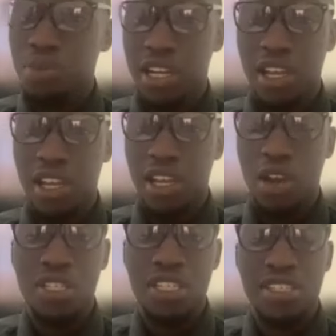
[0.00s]
one of
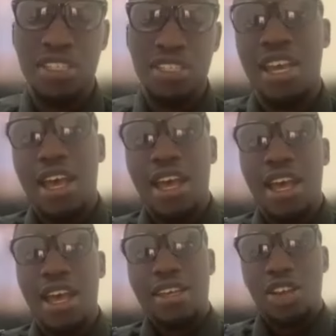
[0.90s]
burning our boat is
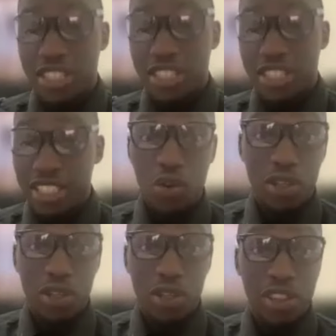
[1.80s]

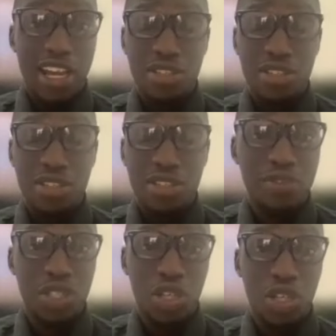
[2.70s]
continuing with our
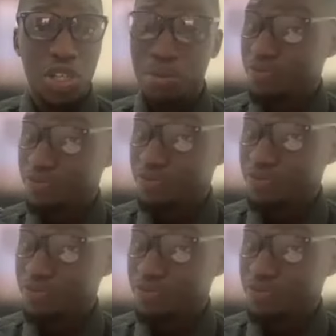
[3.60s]
9-to-5 job,